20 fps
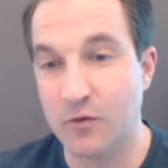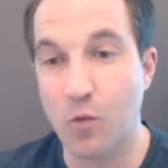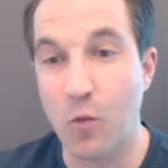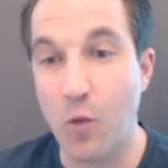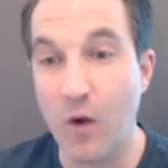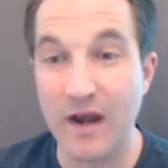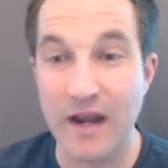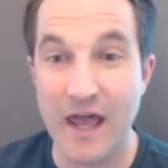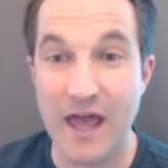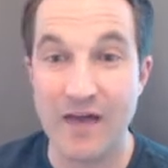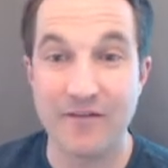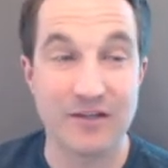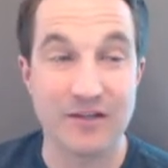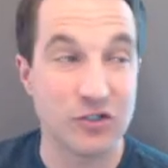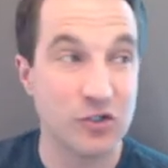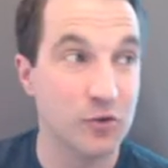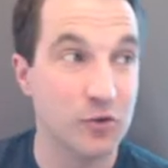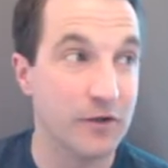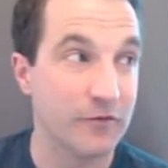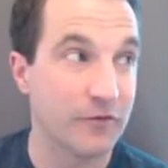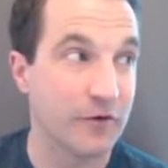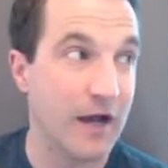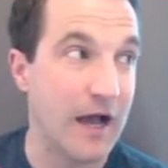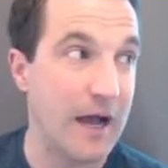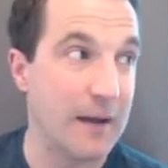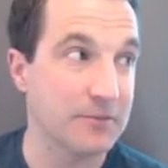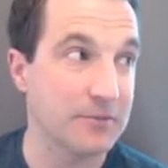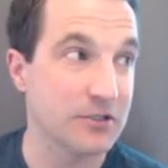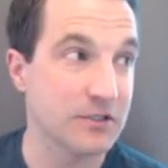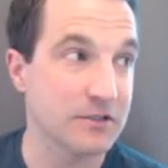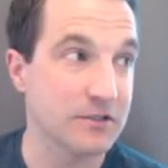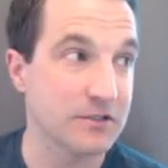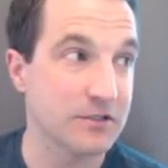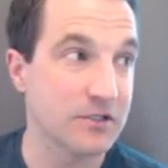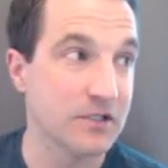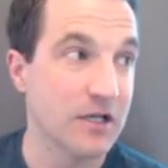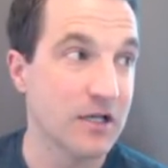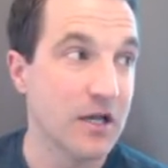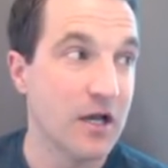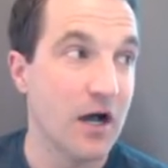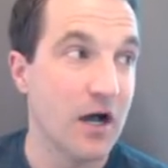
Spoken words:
with one having 2 different options,